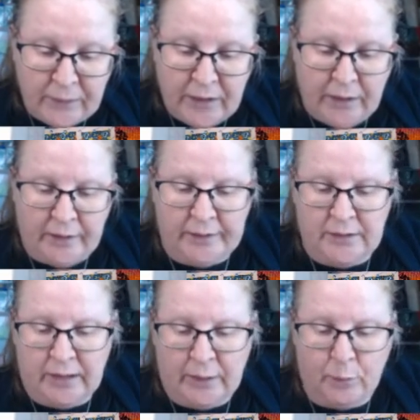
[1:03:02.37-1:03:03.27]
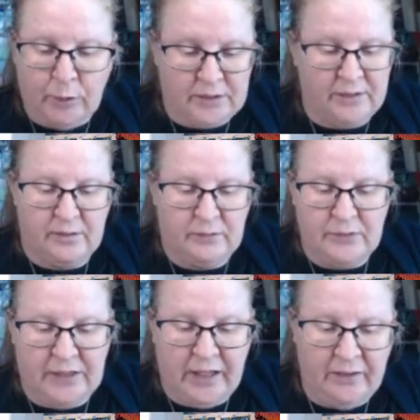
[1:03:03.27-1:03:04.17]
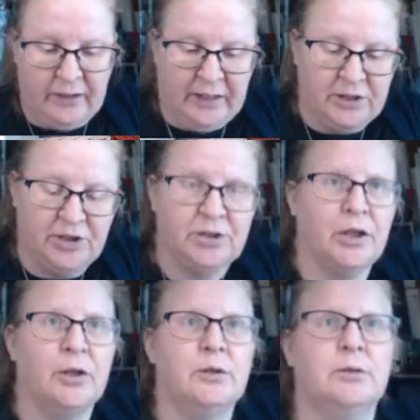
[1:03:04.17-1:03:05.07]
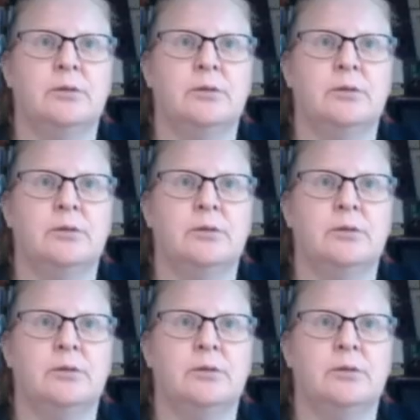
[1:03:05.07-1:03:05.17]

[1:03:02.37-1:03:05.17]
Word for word: And it's like, what's scary? And she'll go,